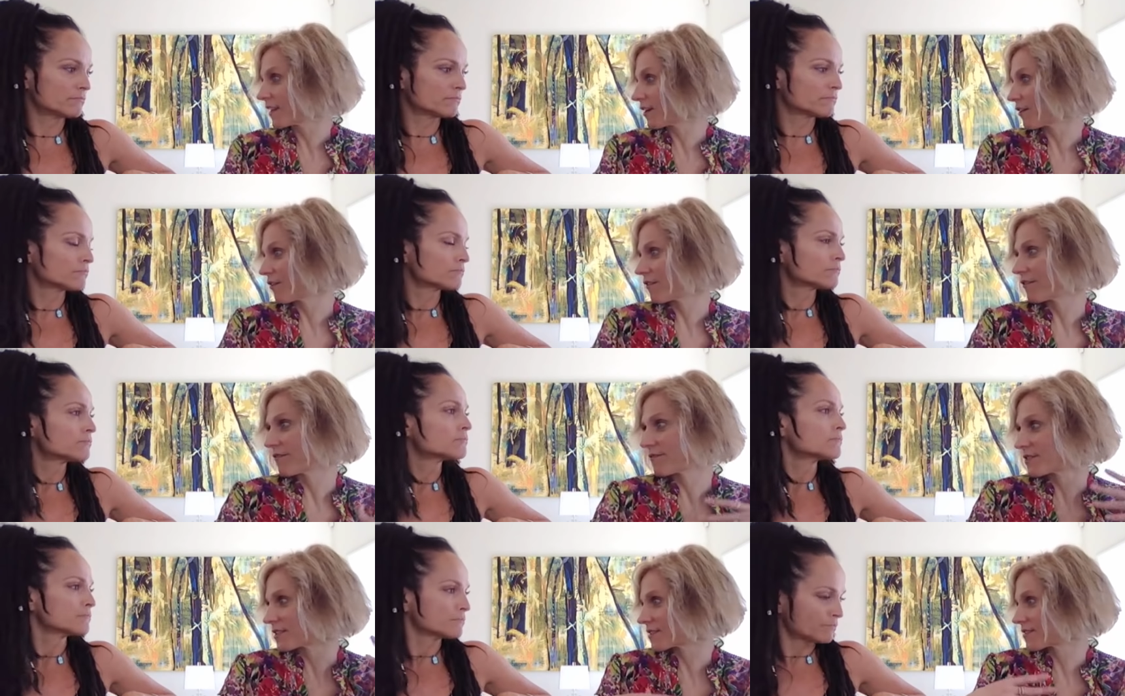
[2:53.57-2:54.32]
Speaker 1: You
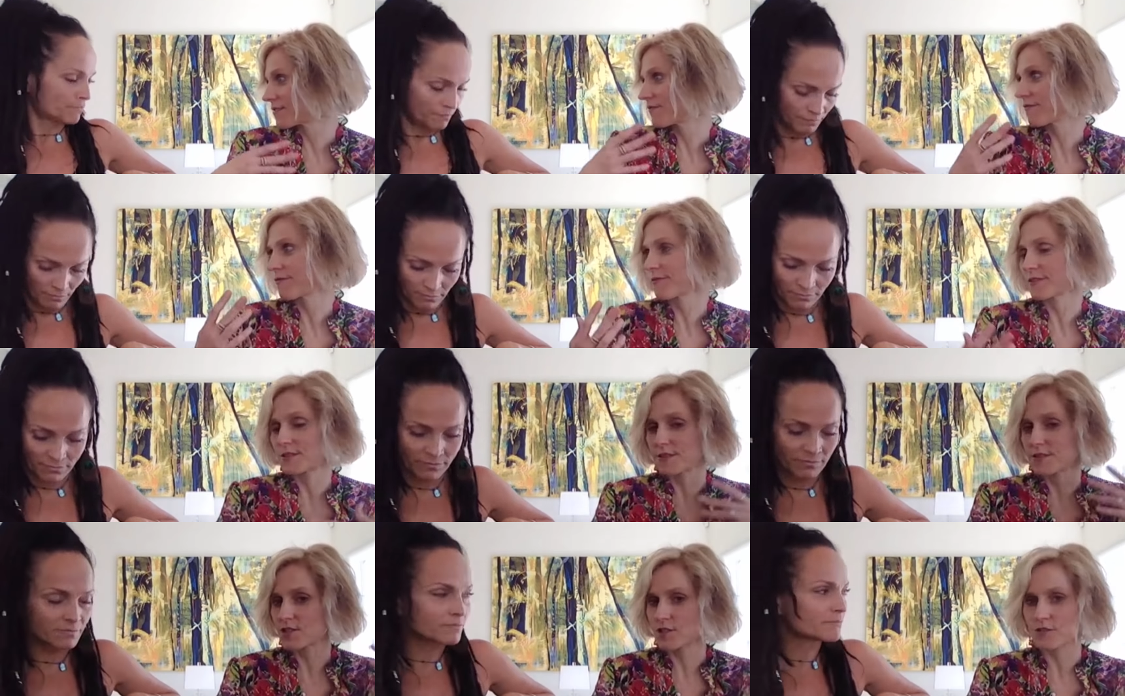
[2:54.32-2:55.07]
know, just
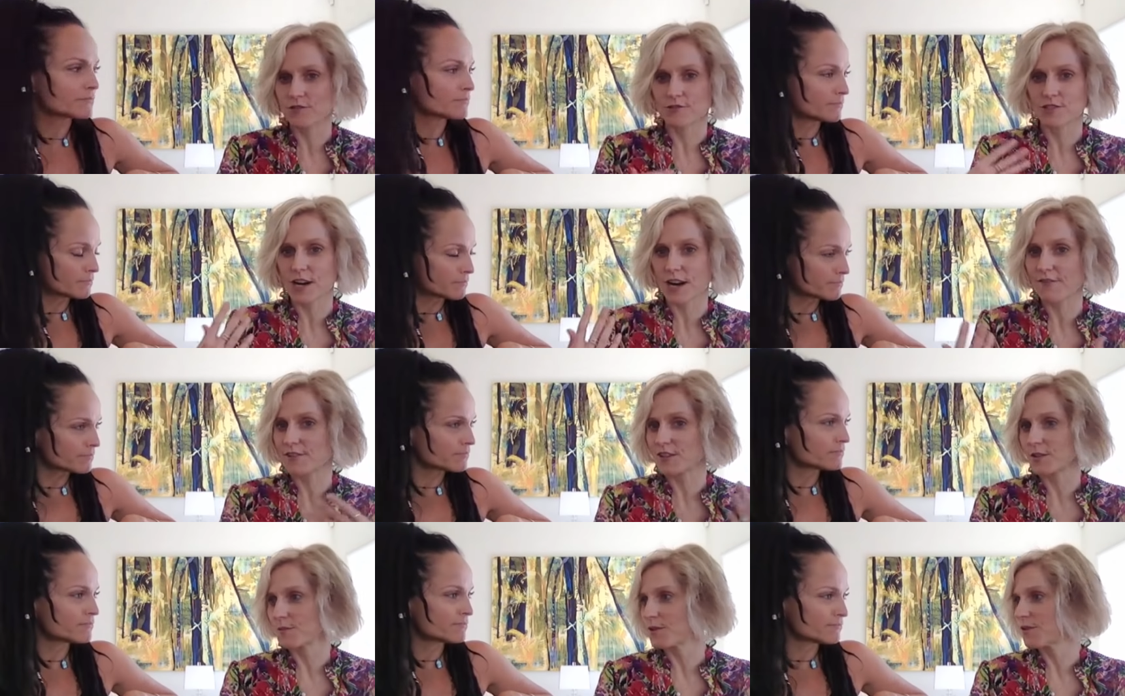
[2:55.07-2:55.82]

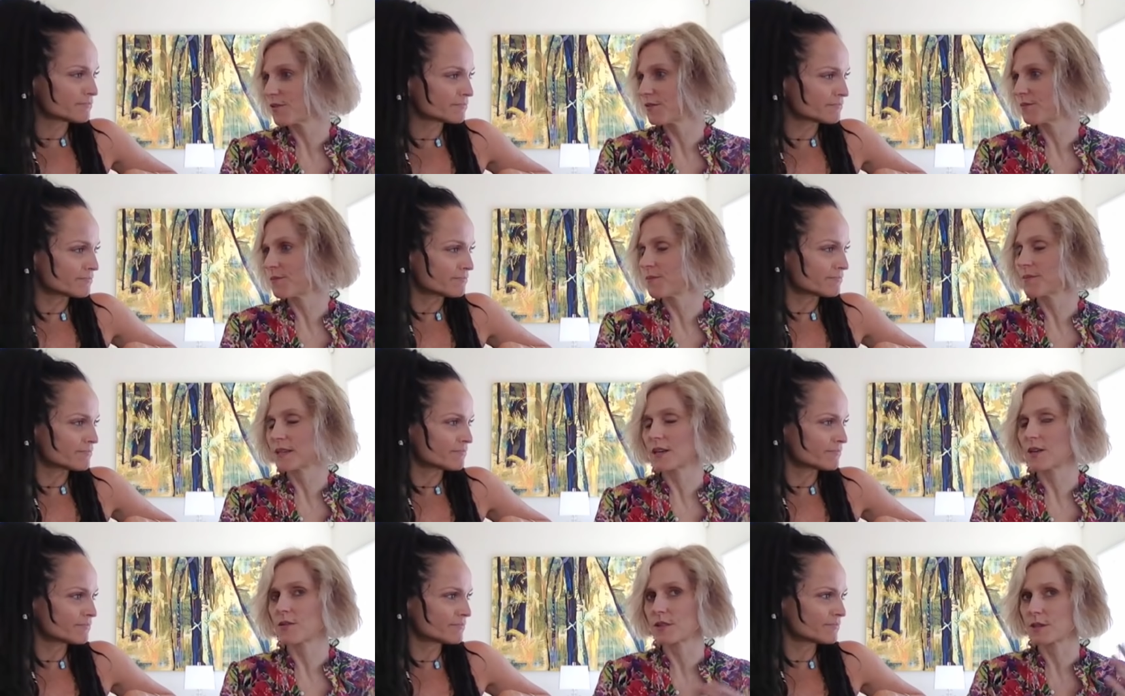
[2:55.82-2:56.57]
driving to the move,
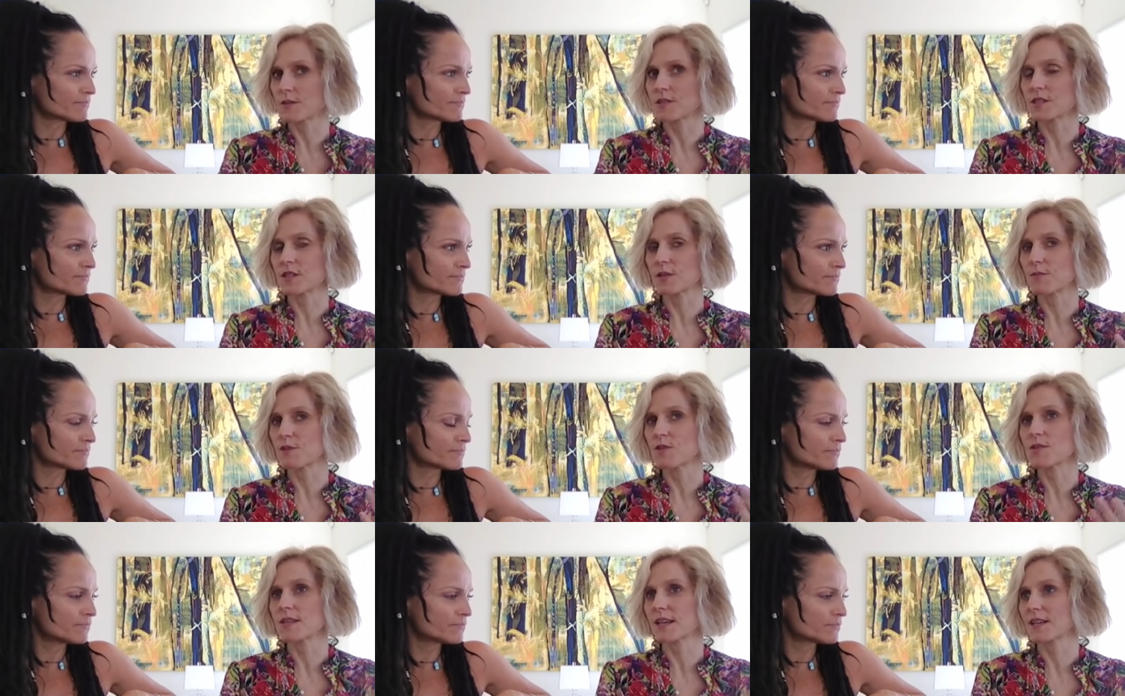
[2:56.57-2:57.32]
you know, to, to, the
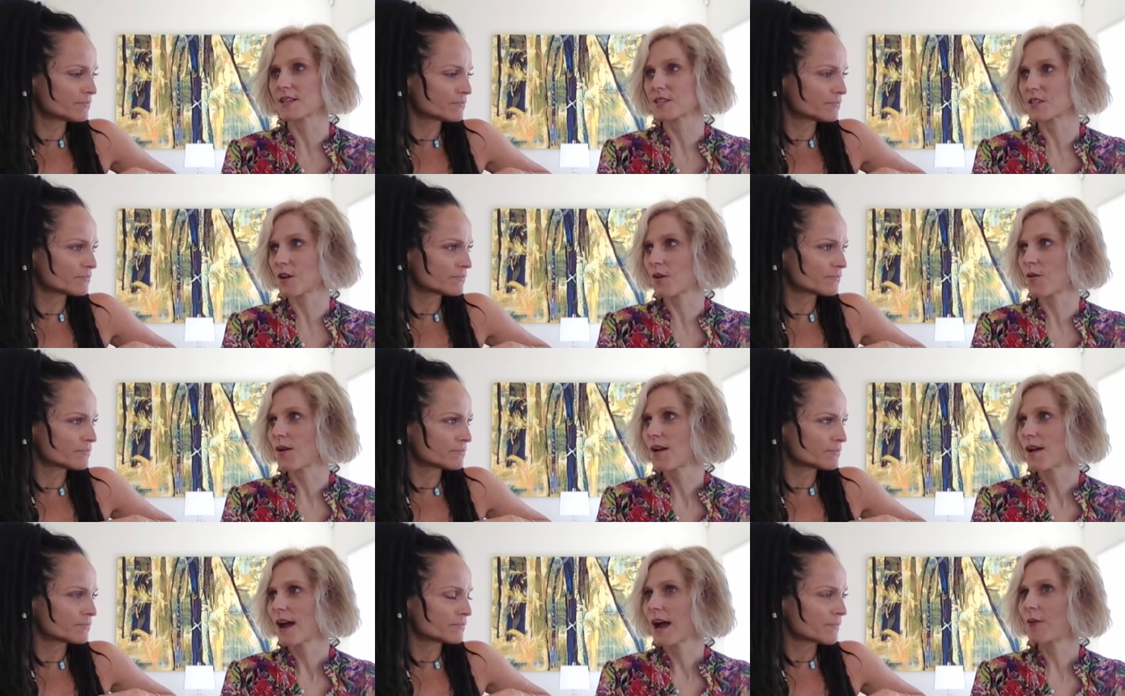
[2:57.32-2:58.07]
music.
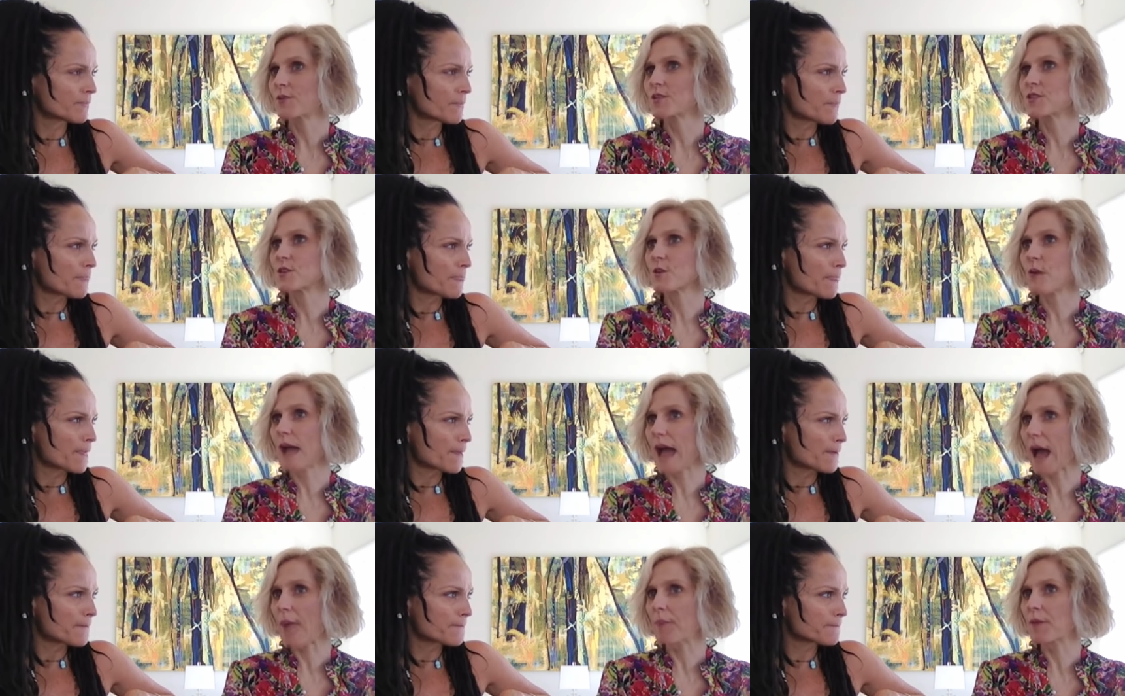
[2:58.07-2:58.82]
So I was so
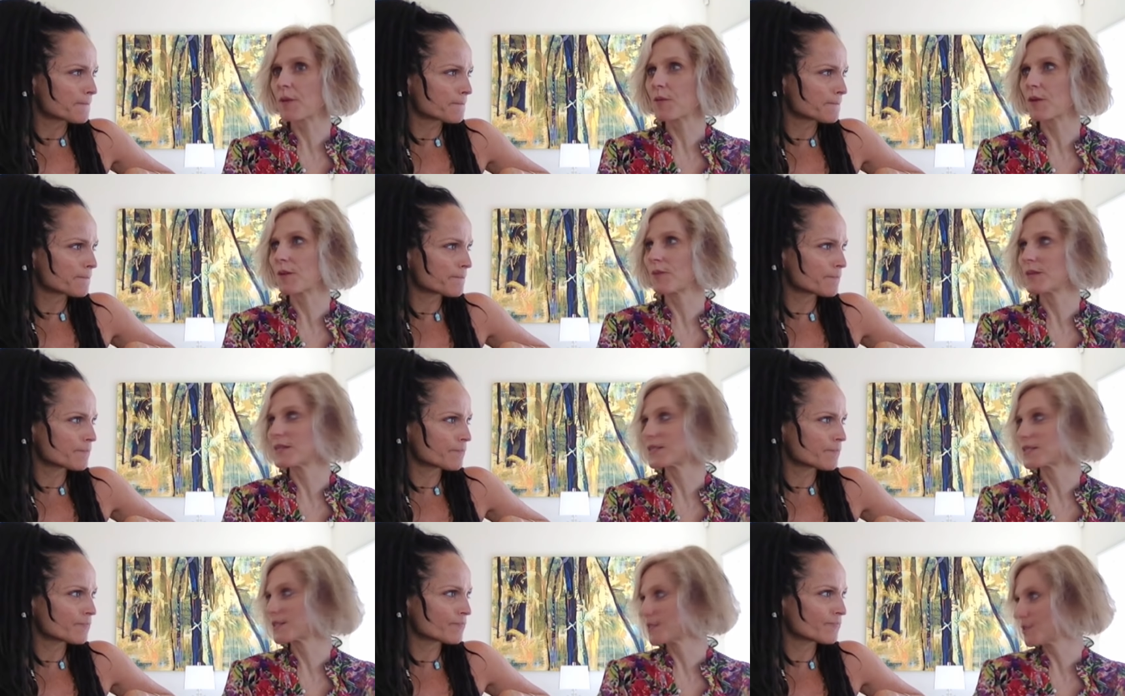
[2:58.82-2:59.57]
happy when
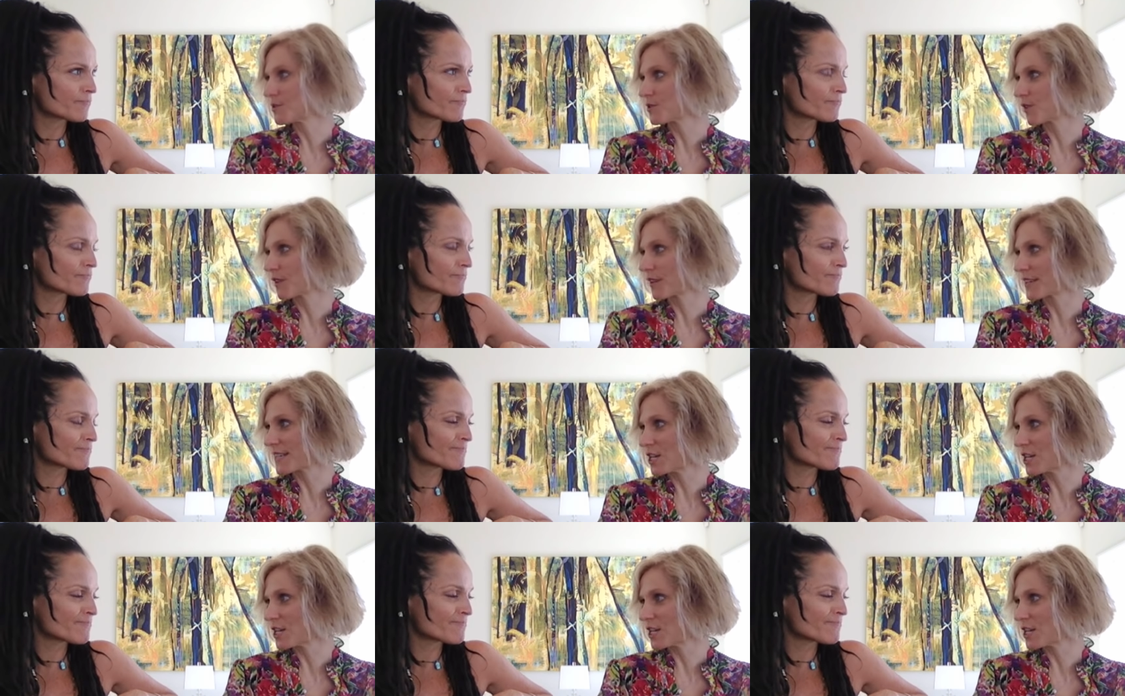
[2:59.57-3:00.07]
we you started